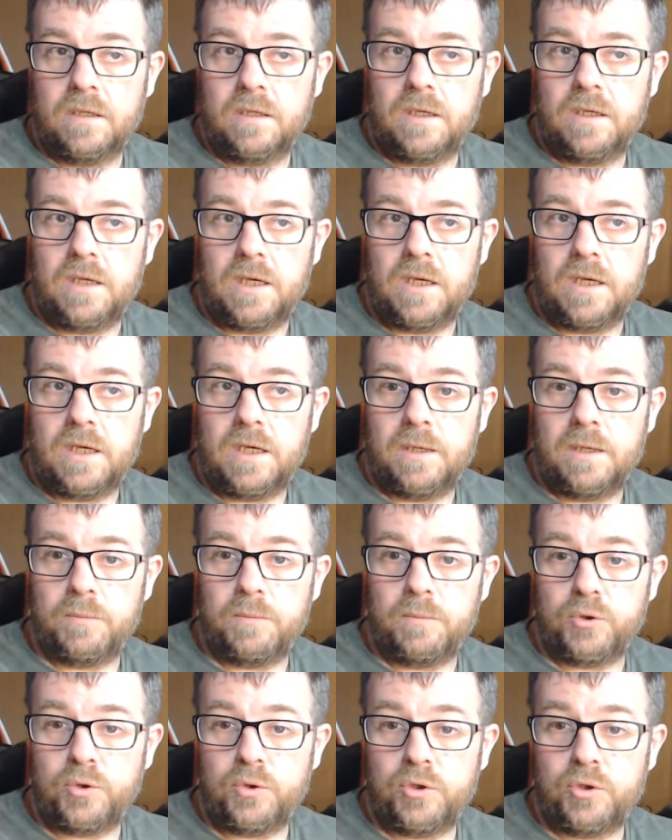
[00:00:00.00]
We'll
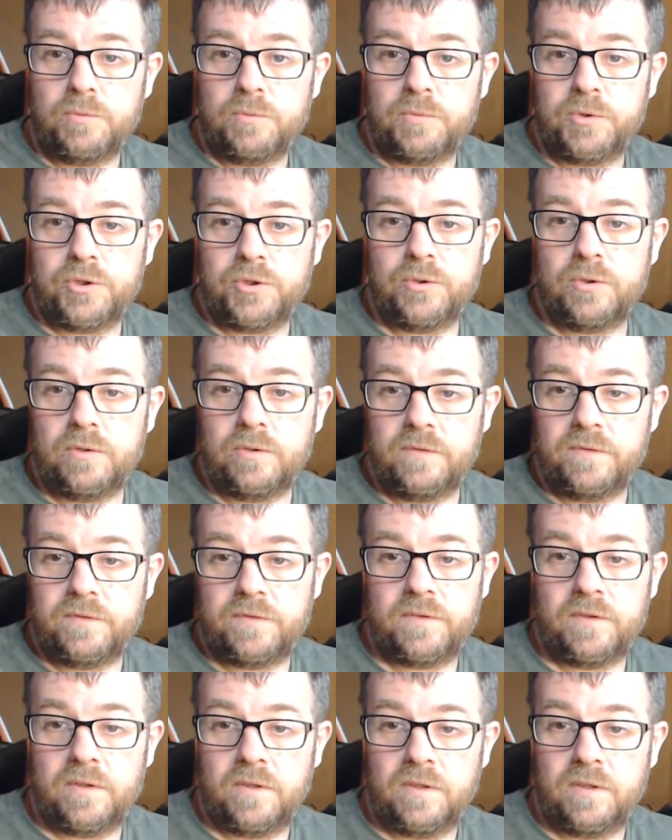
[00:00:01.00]
do some sort of,
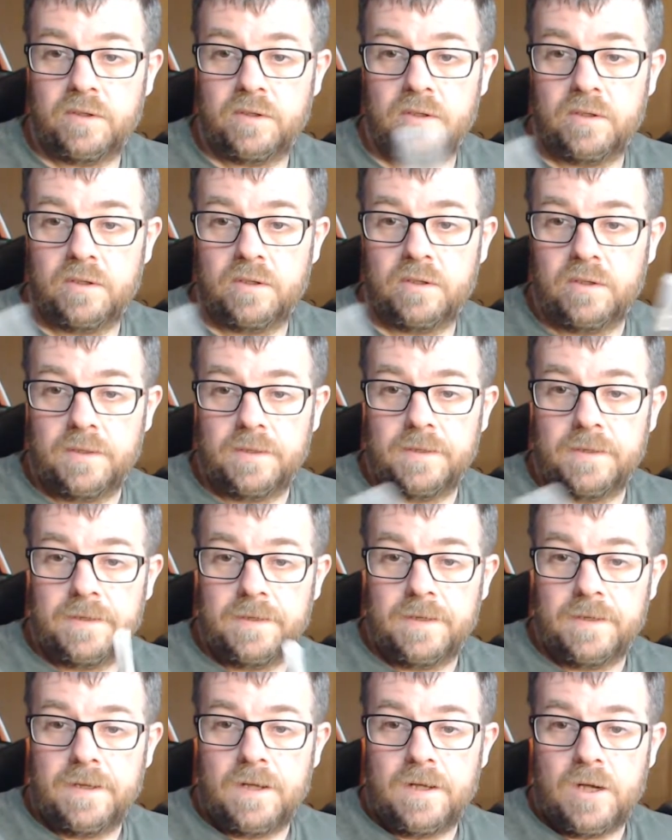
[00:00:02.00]

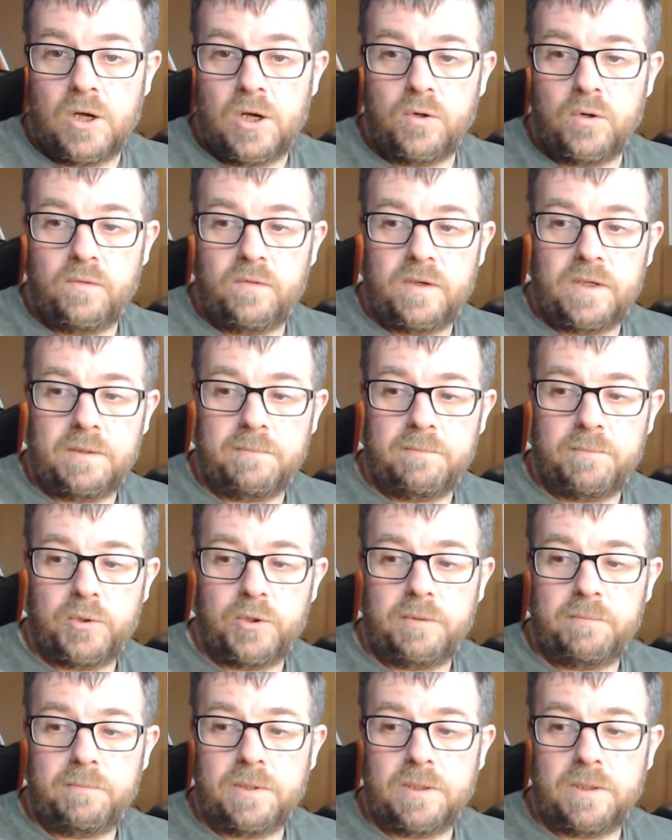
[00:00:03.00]
hopefully, body
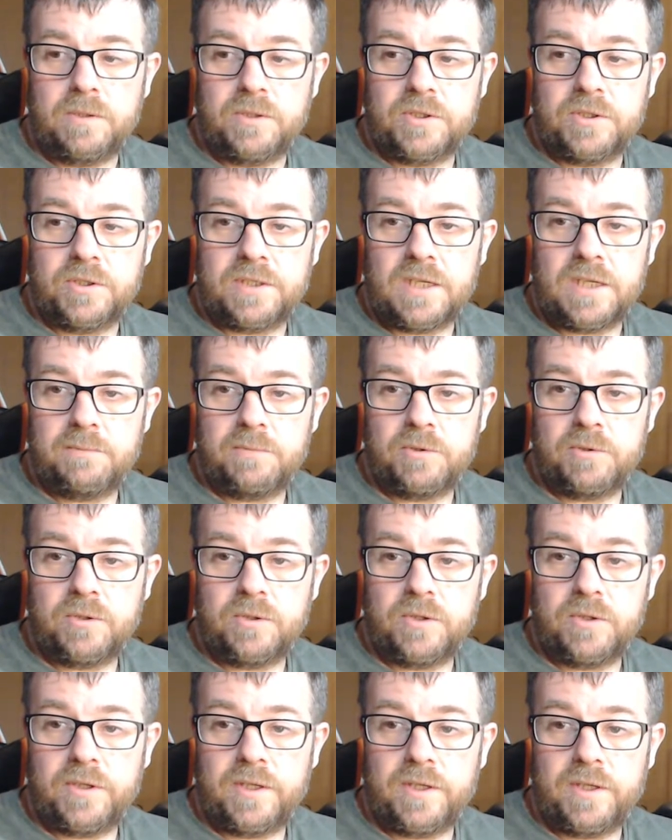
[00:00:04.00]
builds type sort of
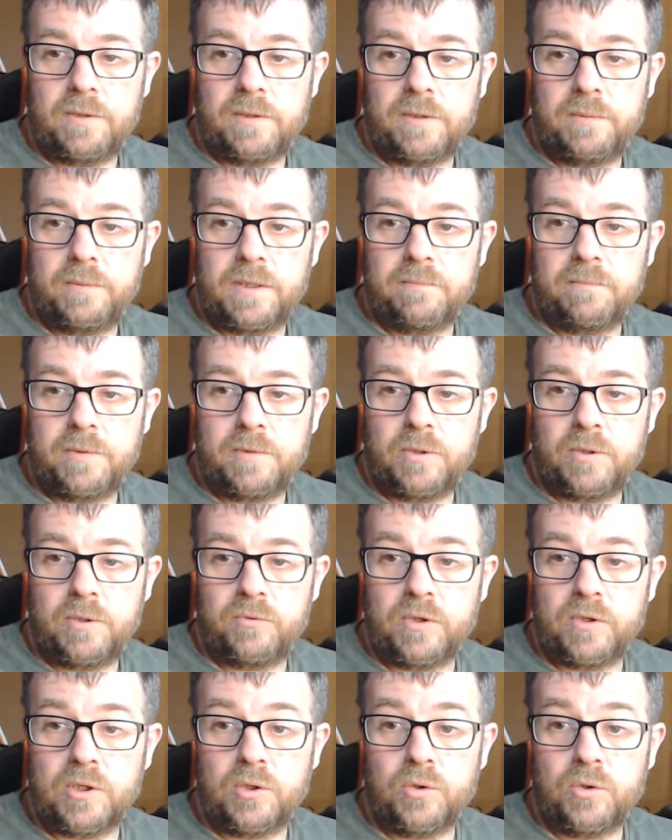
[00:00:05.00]
thing where we can both
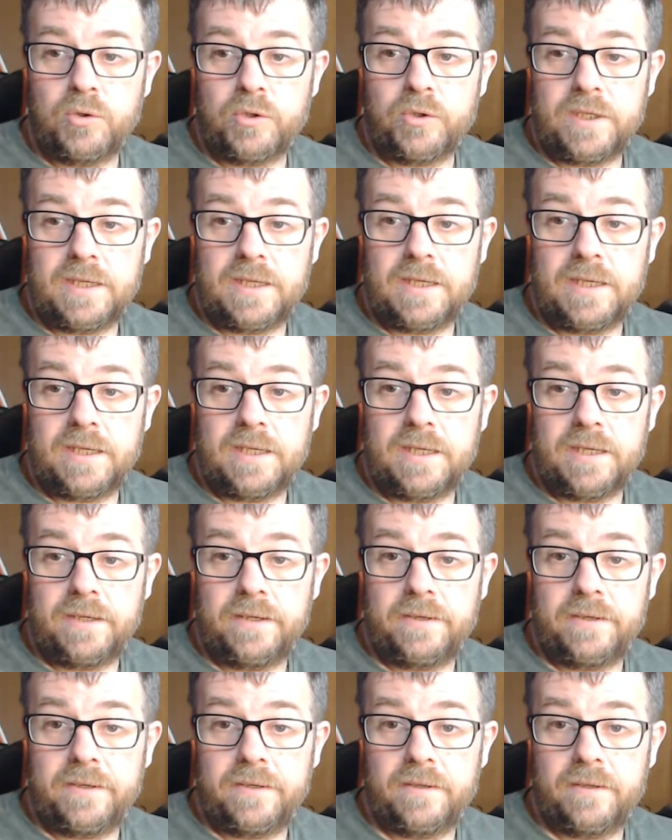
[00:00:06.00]
record and
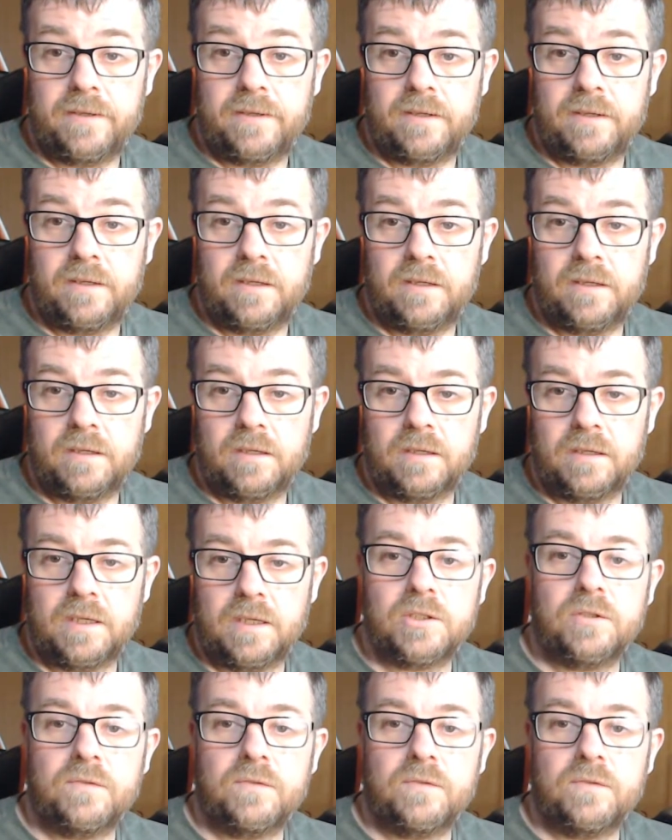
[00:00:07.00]
get stuff